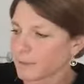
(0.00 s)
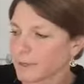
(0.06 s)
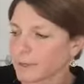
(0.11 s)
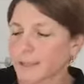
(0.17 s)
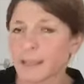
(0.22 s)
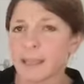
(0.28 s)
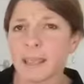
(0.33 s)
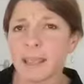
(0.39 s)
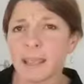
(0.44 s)
the
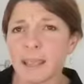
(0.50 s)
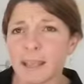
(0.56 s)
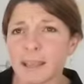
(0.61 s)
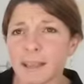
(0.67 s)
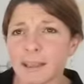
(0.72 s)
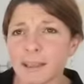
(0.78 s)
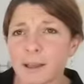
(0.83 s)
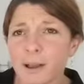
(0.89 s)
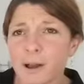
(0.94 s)

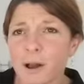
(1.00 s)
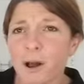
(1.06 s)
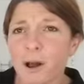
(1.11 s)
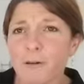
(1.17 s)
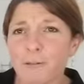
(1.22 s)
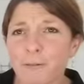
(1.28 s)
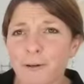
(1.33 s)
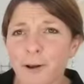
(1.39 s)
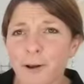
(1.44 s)
king
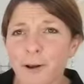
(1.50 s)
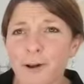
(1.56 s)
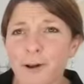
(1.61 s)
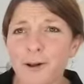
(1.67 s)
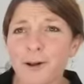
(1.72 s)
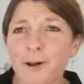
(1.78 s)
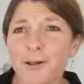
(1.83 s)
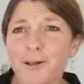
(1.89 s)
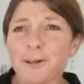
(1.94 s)
of
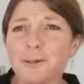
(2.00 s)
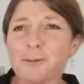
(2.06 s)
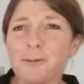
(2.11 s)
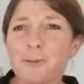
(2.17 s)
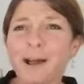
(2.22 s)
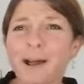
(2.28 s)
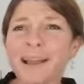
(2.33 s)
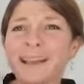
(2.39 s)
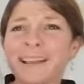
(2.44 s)
all
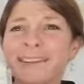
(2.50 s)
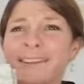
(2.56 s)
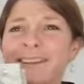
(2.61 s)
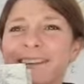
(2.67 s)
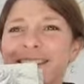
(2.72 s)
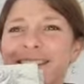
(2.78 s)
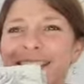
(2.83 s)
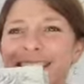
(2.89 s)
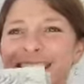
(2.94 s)
wild
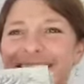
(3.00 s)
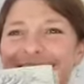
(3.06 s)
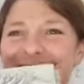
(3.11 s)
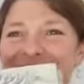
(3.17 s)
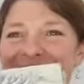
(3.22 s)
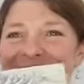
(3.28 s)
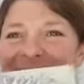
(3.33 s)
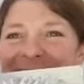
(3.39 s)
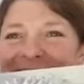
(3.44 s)

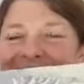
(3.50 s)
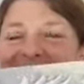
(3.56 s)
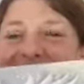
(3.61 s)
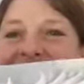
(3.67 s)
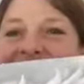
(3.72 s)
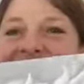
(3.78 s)
things.